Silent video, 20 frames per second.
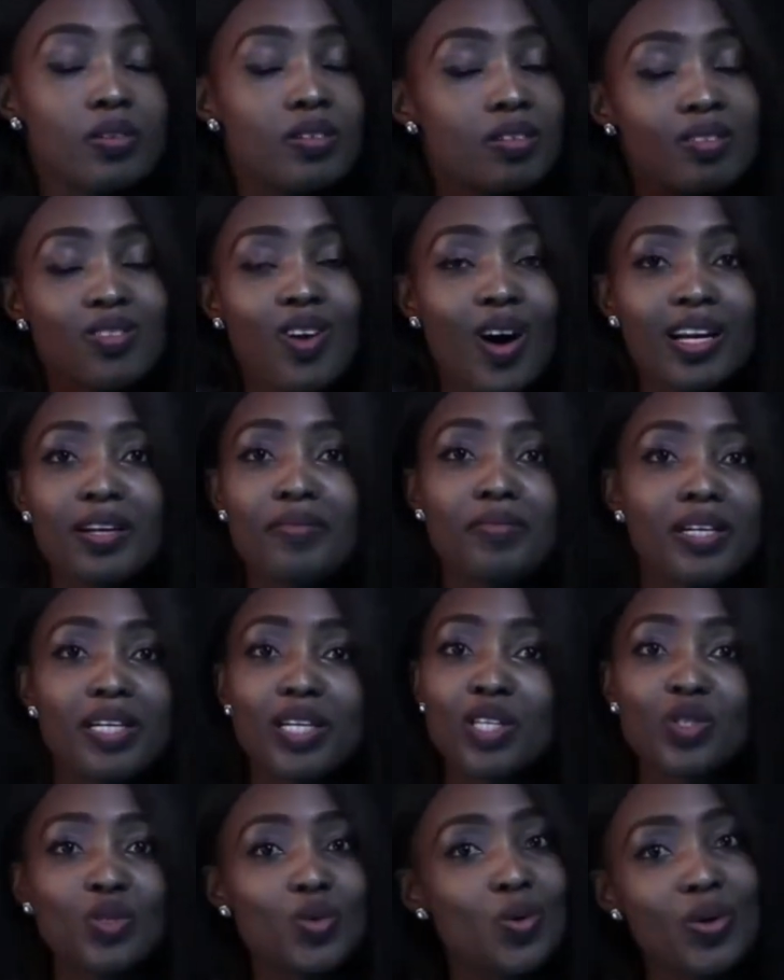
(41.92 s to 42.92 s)
Not even
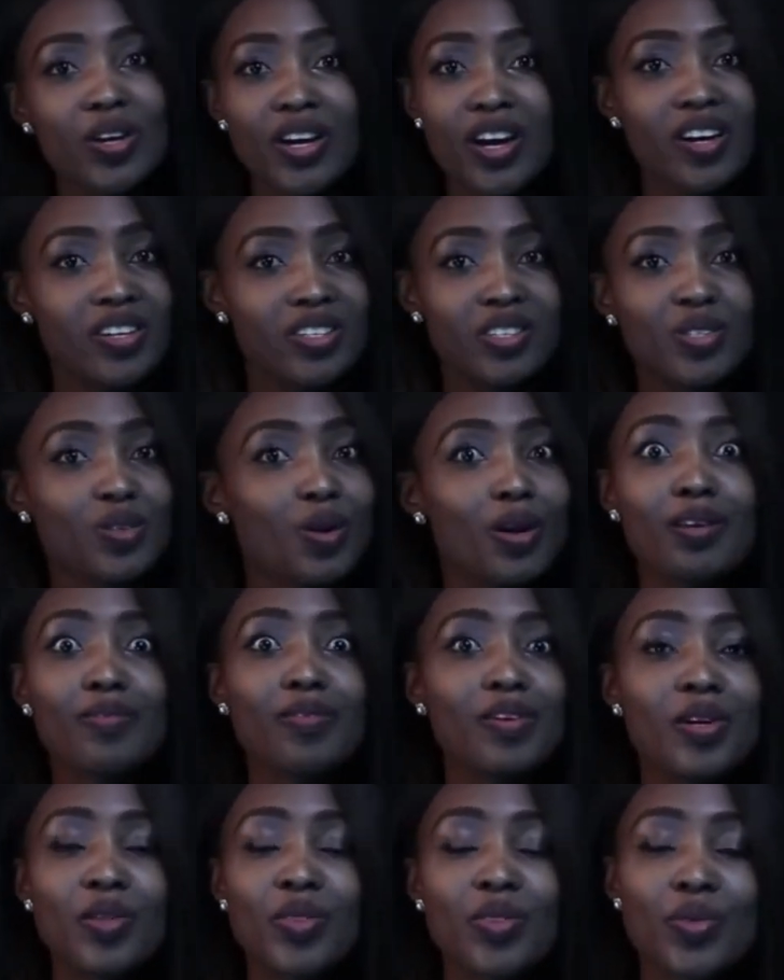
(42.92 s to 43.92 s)
in 2 years, not
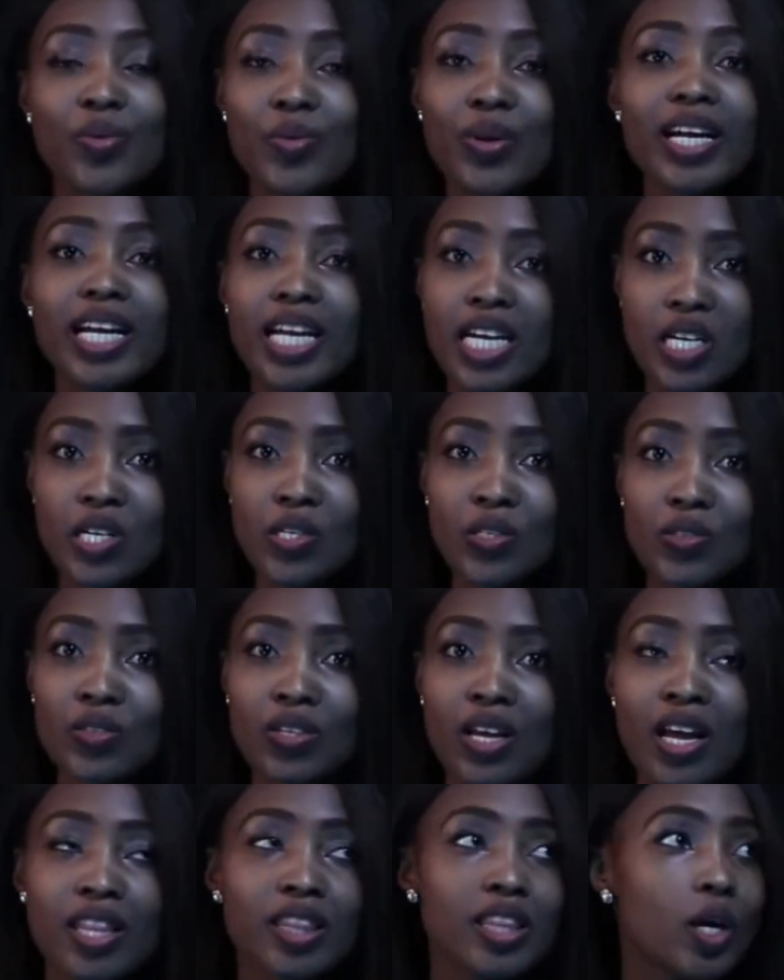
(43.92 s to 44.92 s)
even in 3 years.
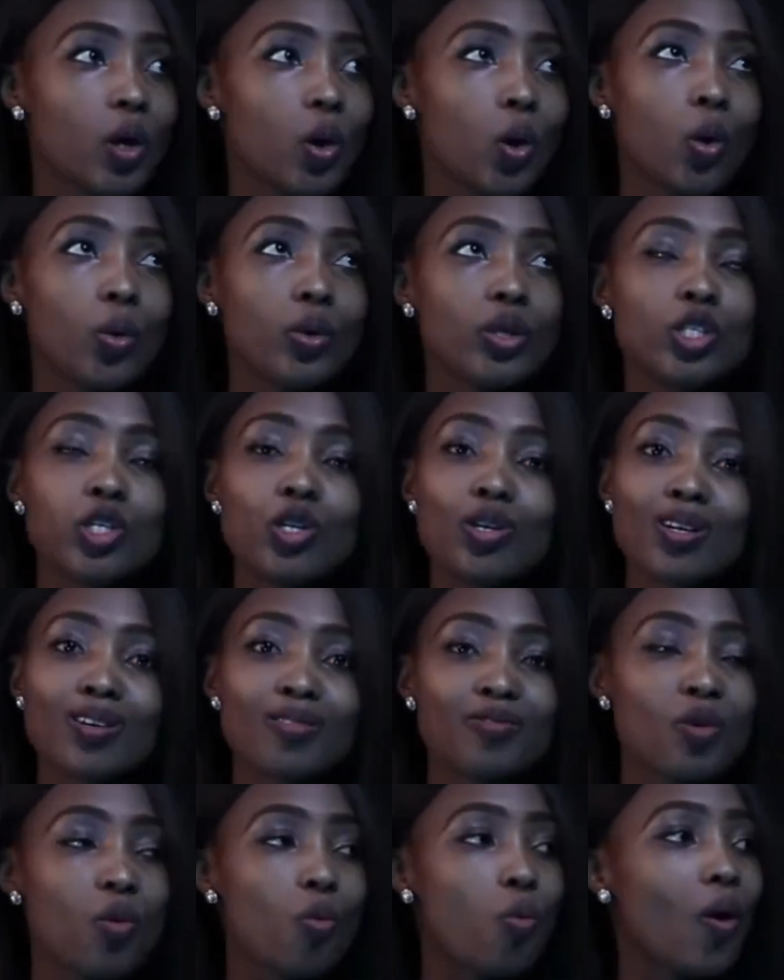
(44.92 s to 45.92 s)
They're always looking
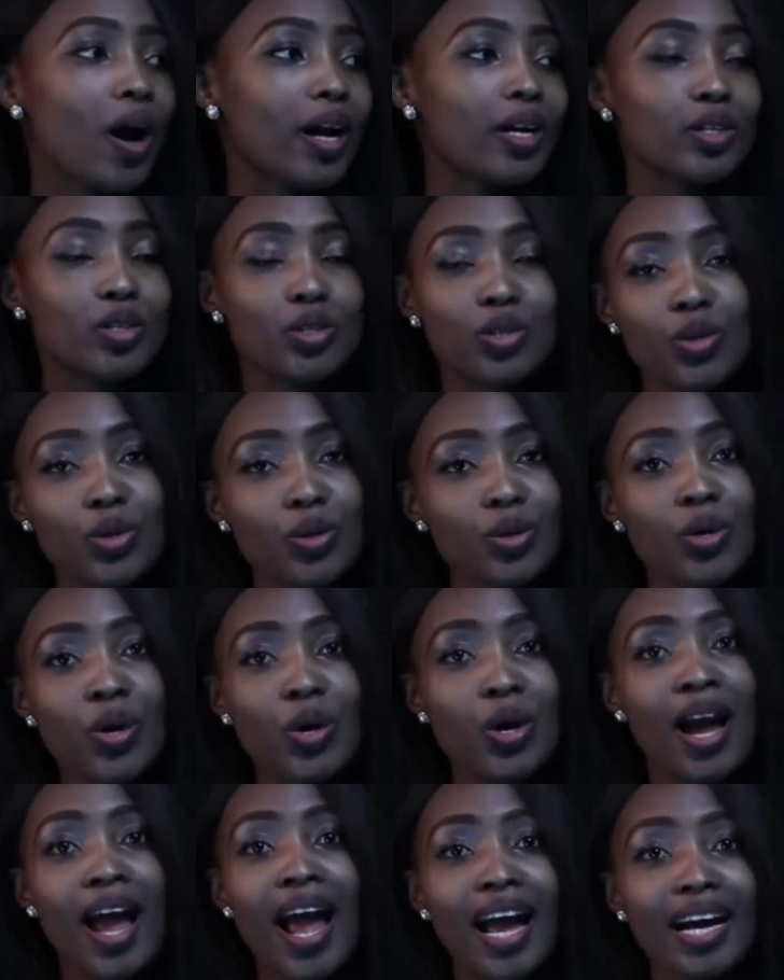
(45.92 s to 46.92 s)
for 1-2
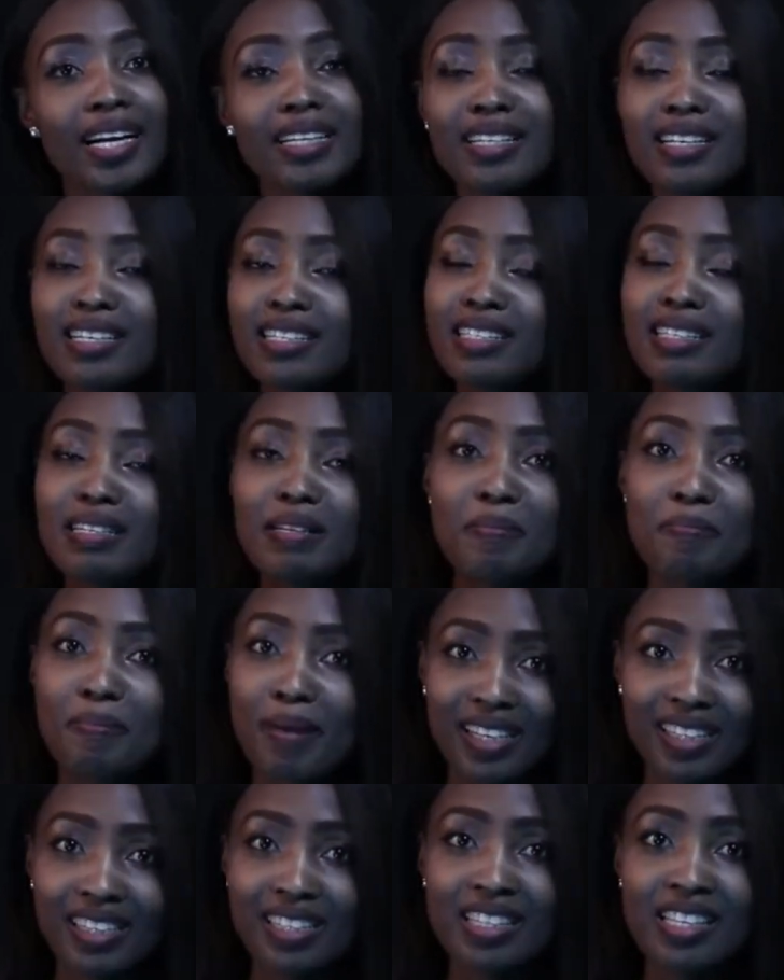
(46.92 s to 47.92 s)
actors in a
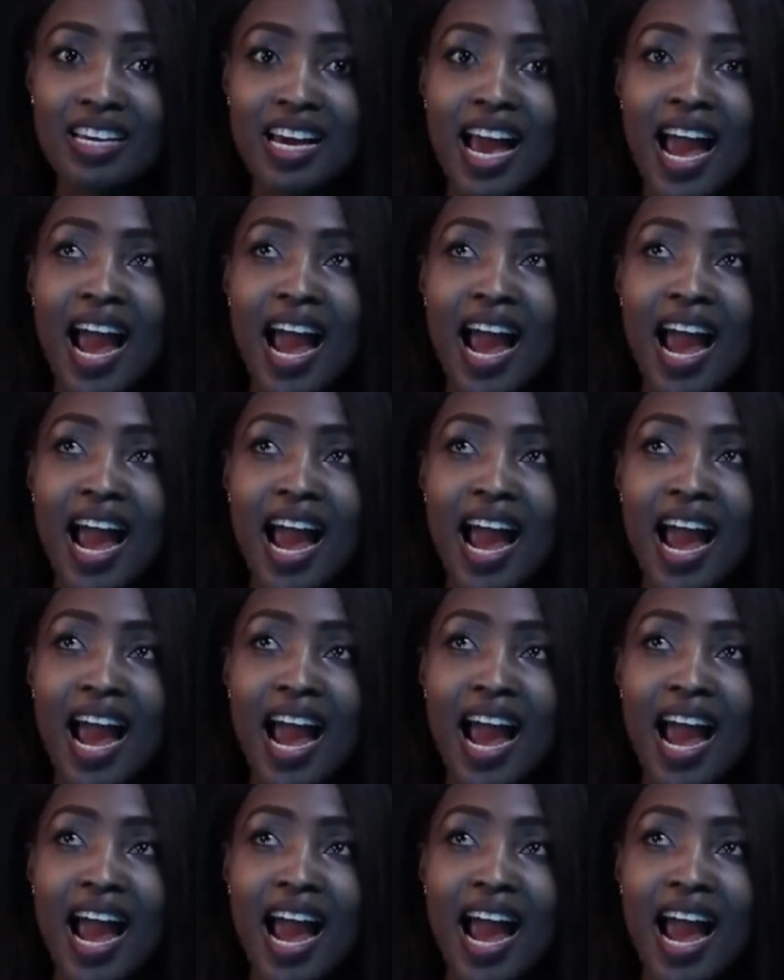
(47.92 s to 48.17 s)
month.